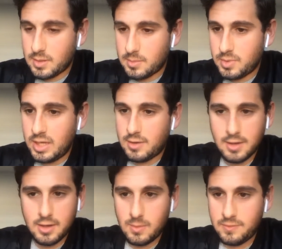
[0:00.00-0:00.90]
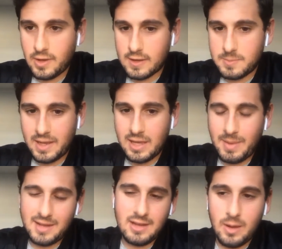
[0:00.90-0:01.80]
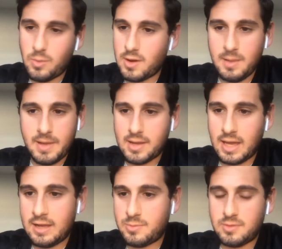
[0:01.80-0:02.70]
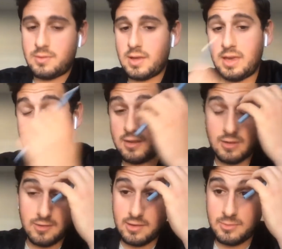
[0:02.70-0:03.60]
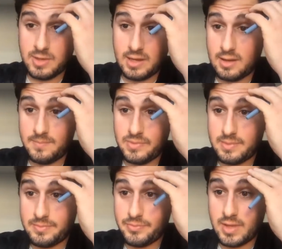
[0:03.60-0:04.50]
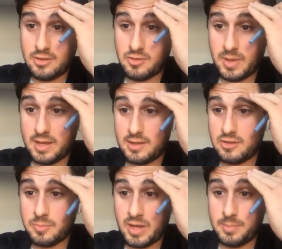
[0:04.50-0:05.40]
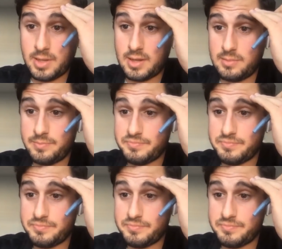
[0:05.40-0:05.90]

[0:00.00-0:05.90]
Malik Hooker, we've talked about him. I worry about guys with Achilles injuries, man. That's just my opinion.